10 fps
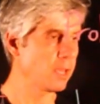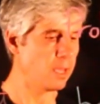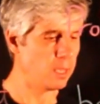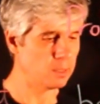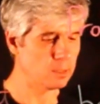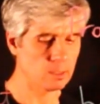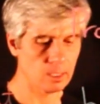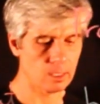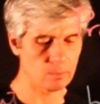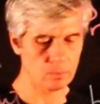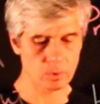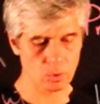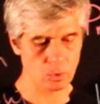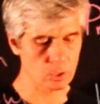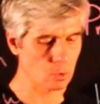And
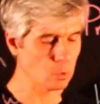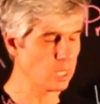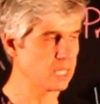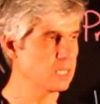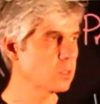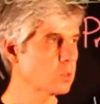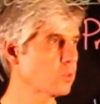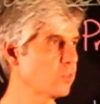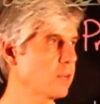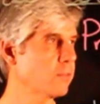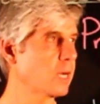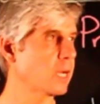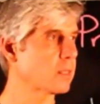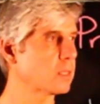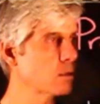so it's a good idea to
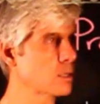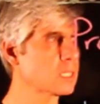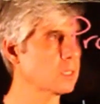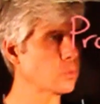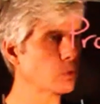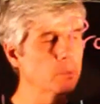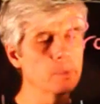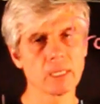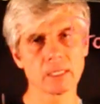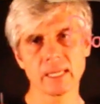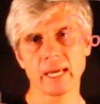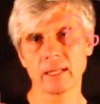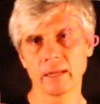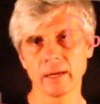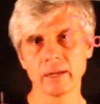verify that the result will be
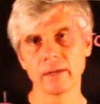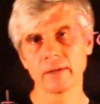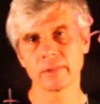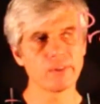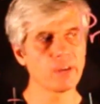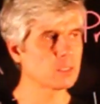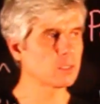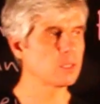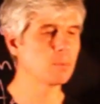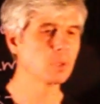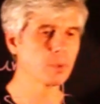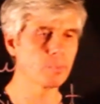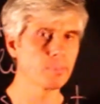exactly the vector w.